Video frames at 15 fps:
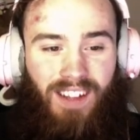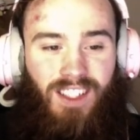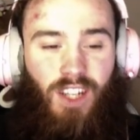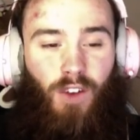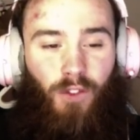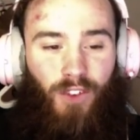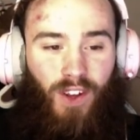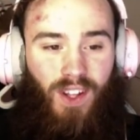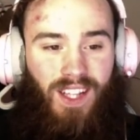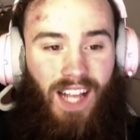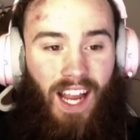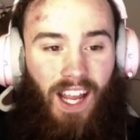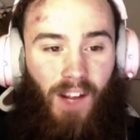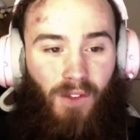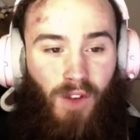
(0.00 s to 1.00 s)
do you feel
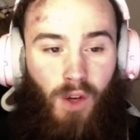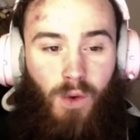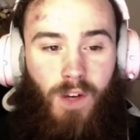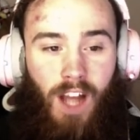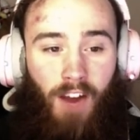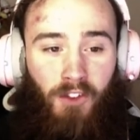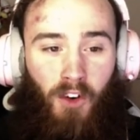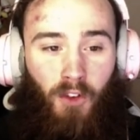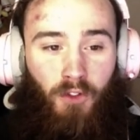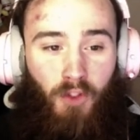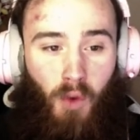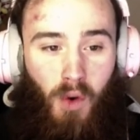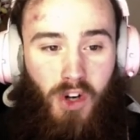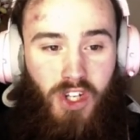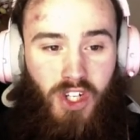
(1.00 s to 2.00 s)
that if you never
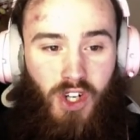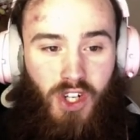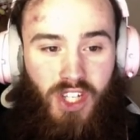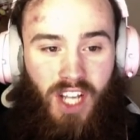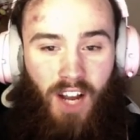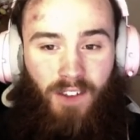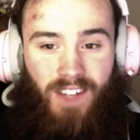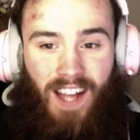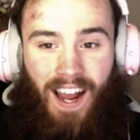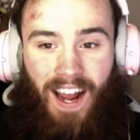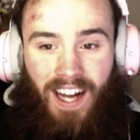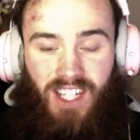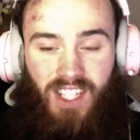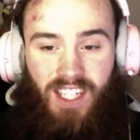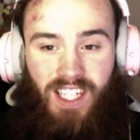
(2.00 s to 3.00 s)
forced yourself to
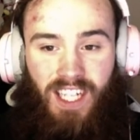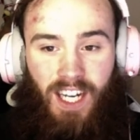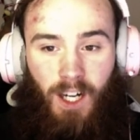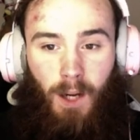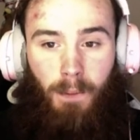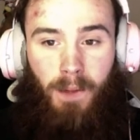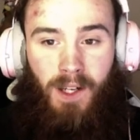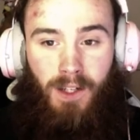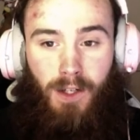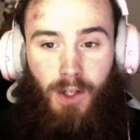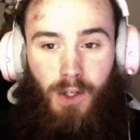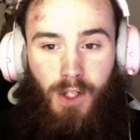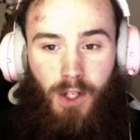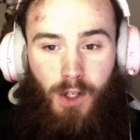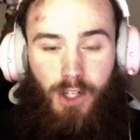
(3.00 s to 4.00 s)
actually get up and
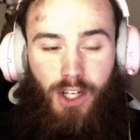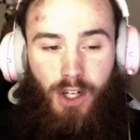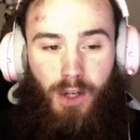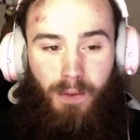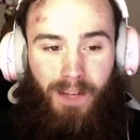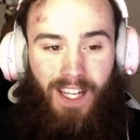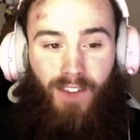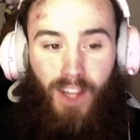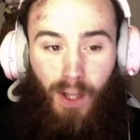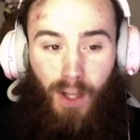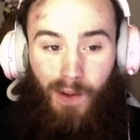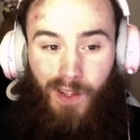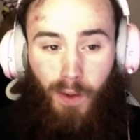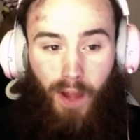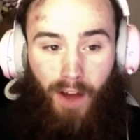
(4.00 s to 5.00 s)
do YouTube, even
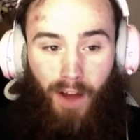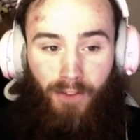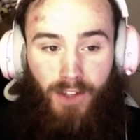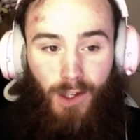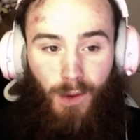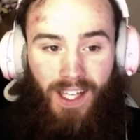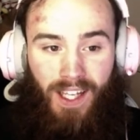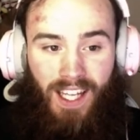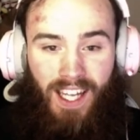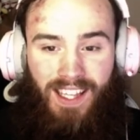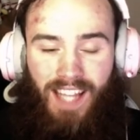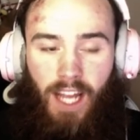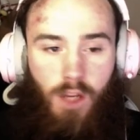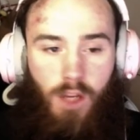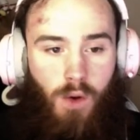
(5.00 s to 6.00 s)
though you love doing
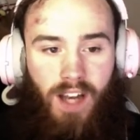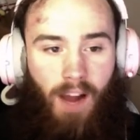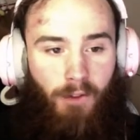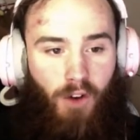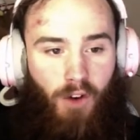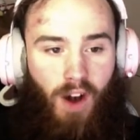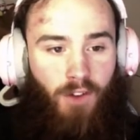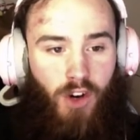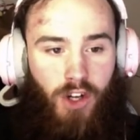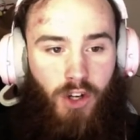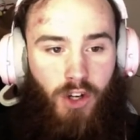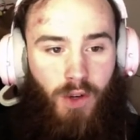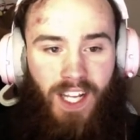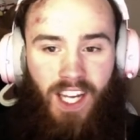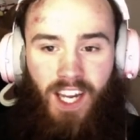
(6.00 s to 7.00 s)
it, that you would never ever
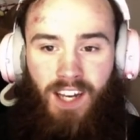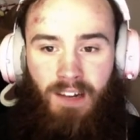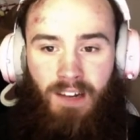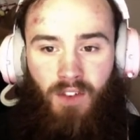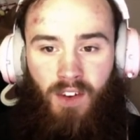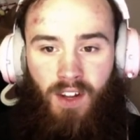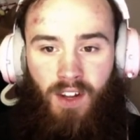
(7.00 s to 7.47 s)
do it again?